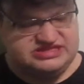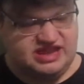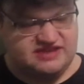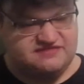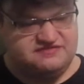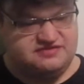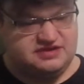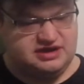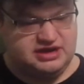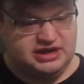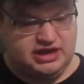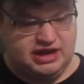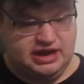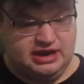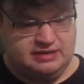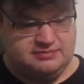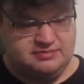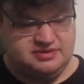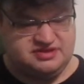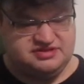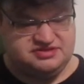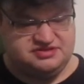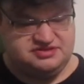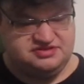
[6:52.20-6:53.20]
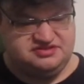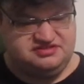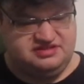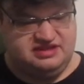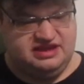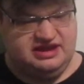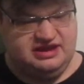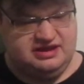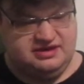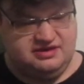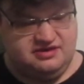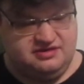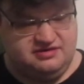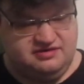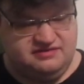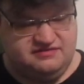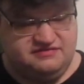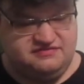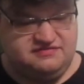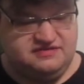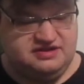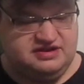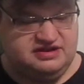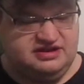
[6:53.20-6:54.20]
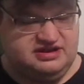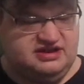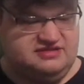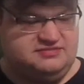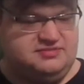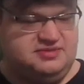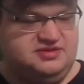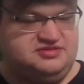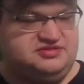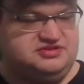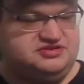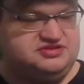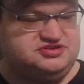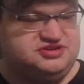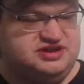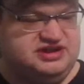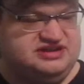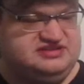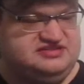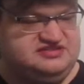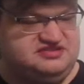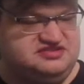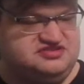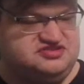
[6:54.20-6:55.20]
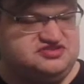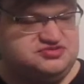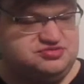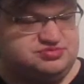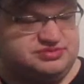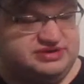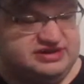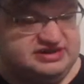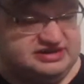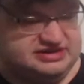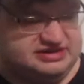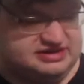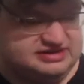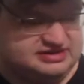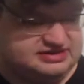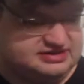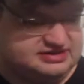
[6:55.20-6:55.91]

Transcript: Fairy Godmother's there. Fairy Godmother tries to trick.